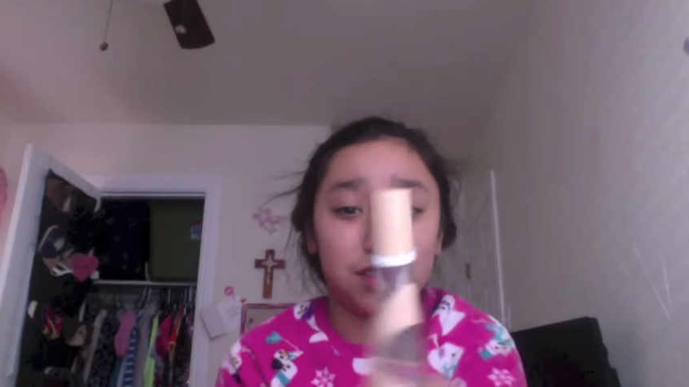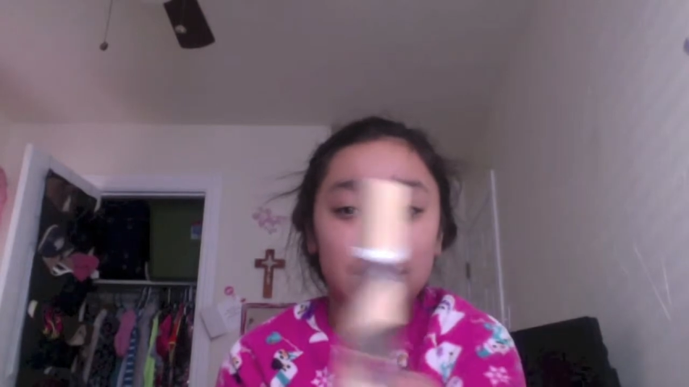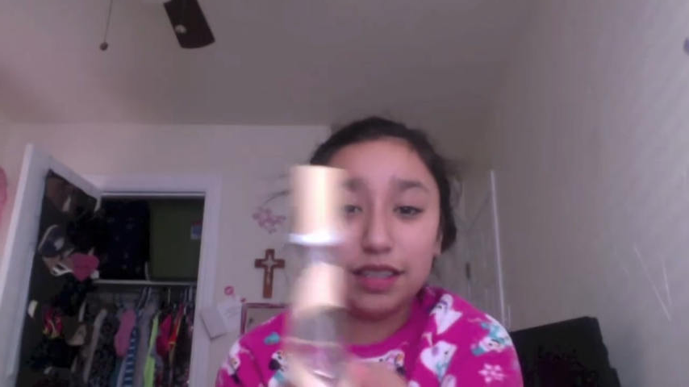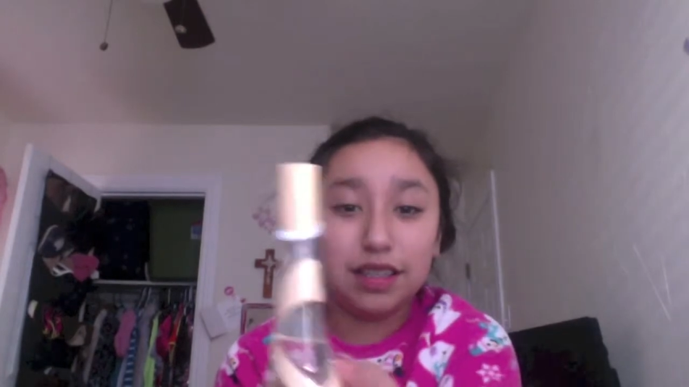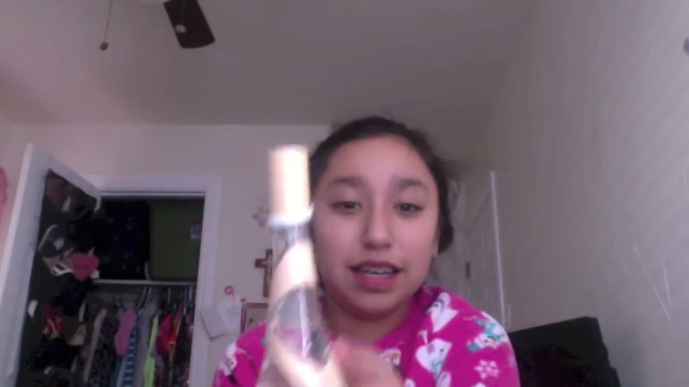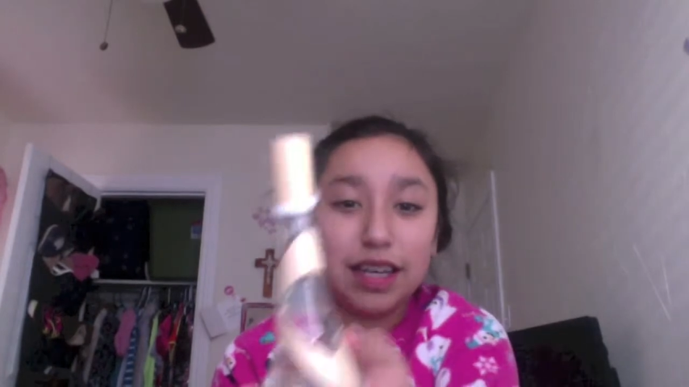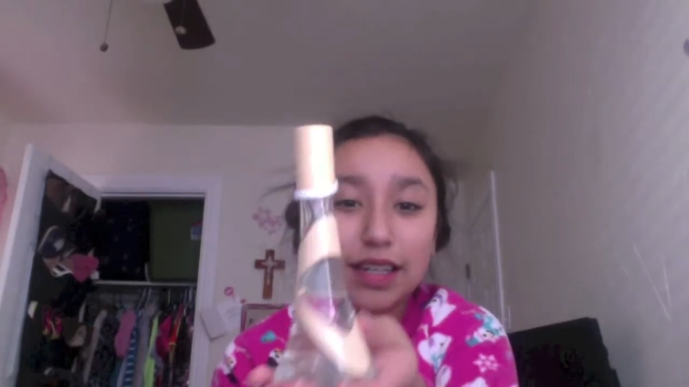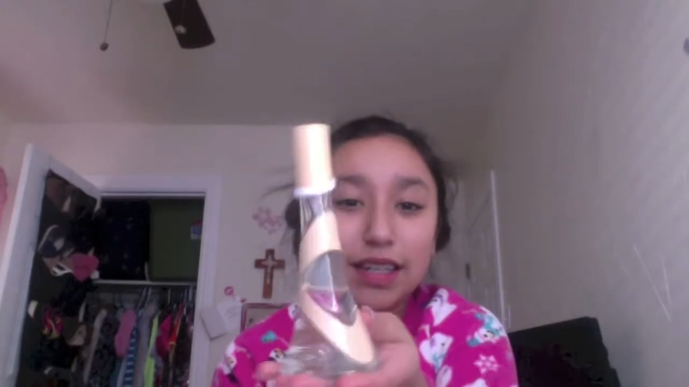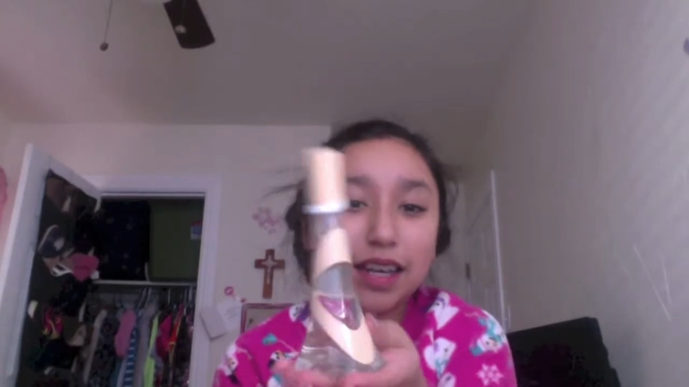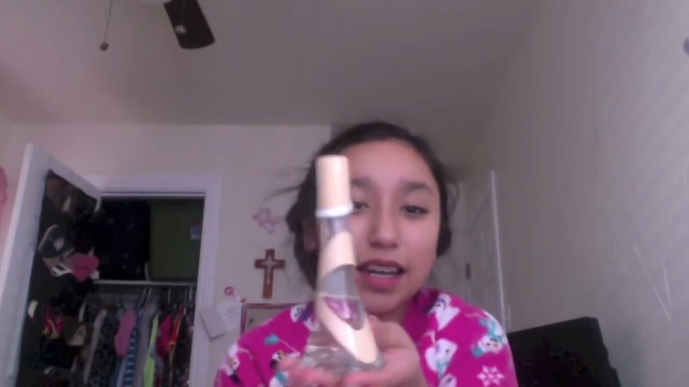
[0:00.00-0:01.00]
Look at it.
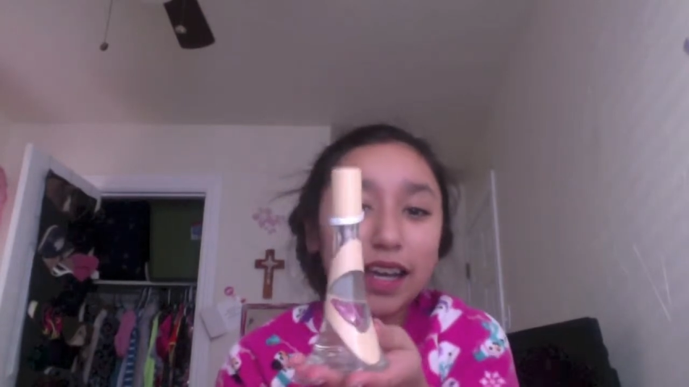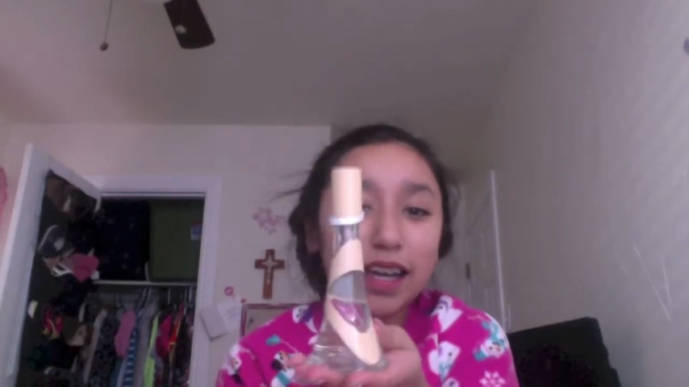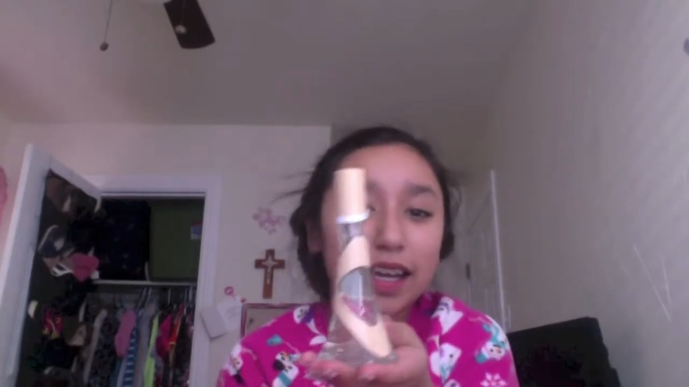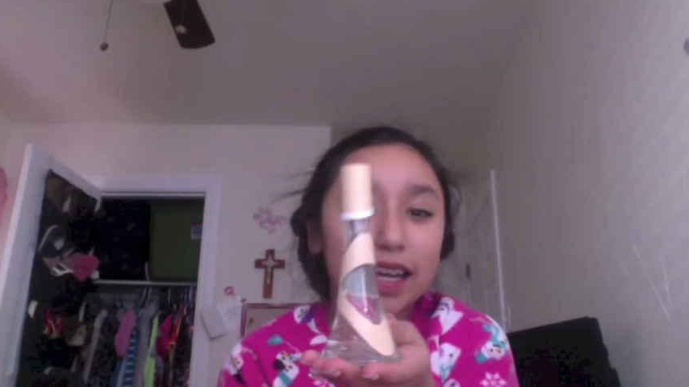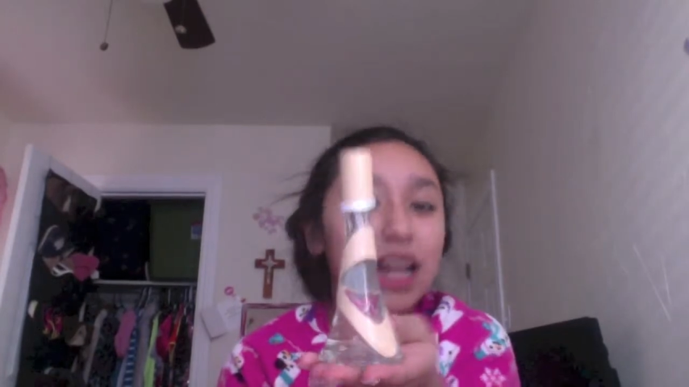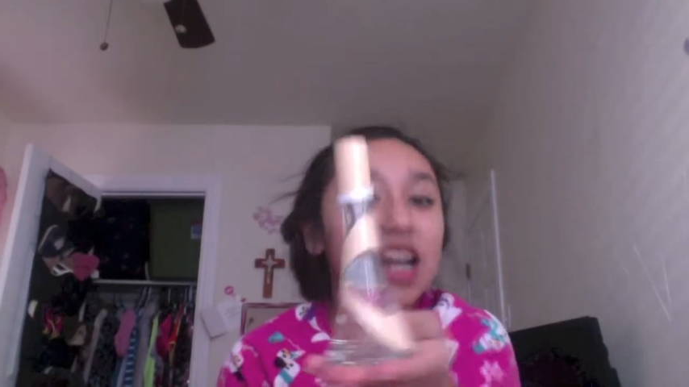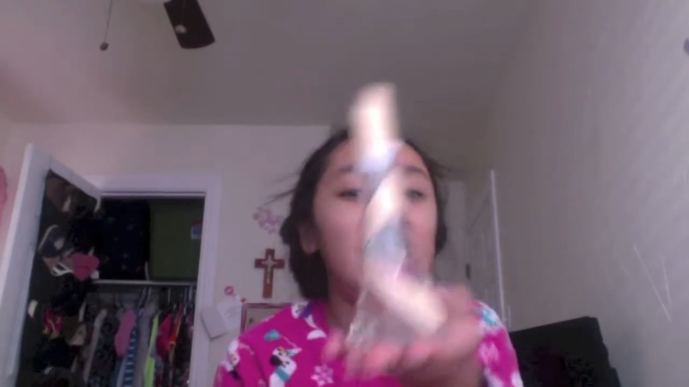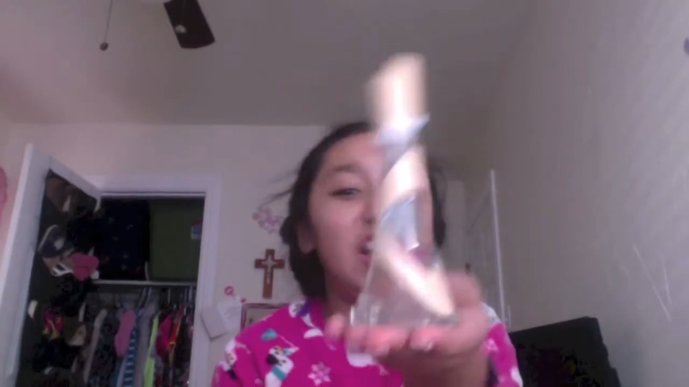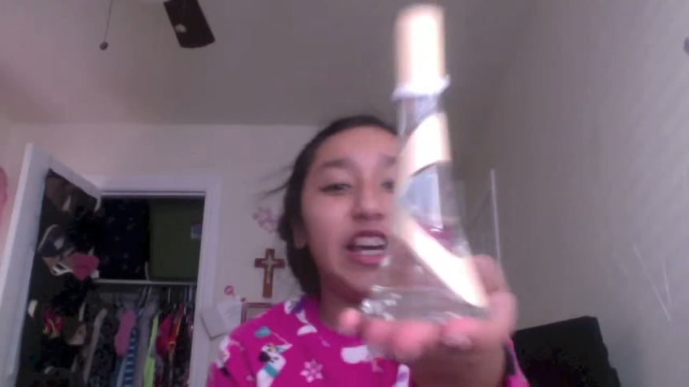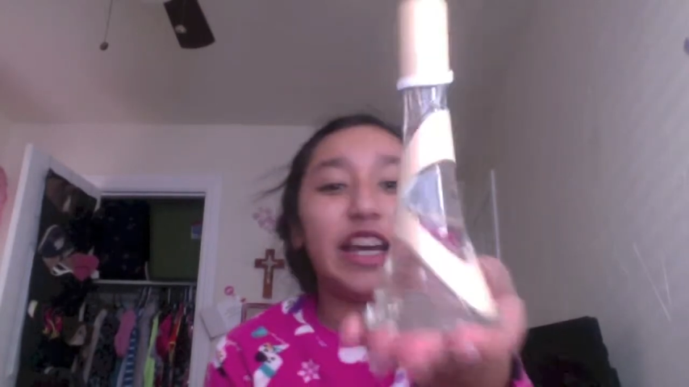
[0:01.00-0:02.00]
Look, look
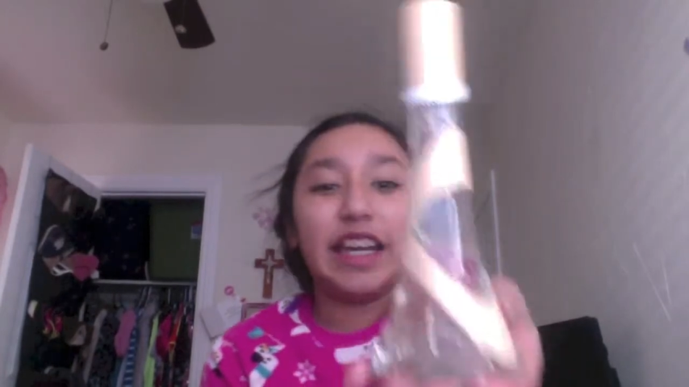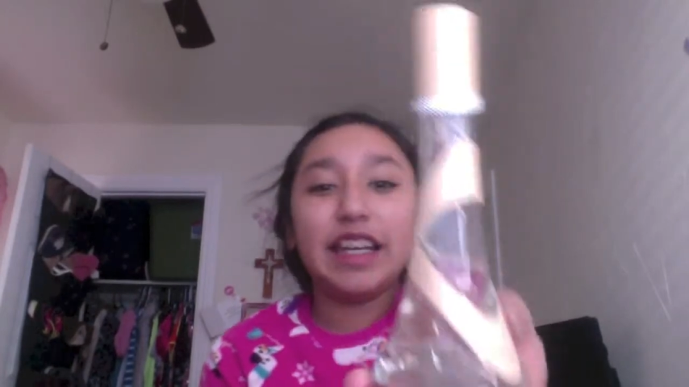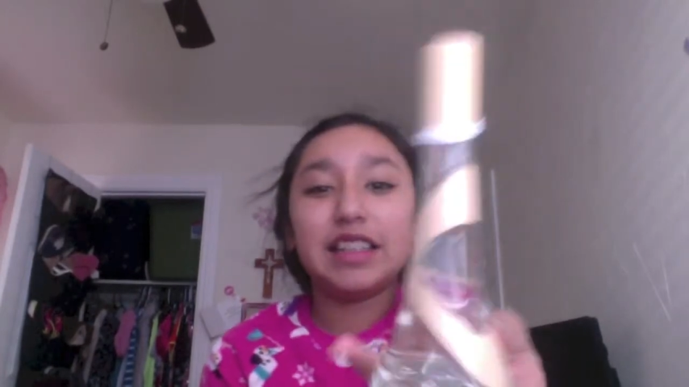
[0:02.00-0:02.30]
at it.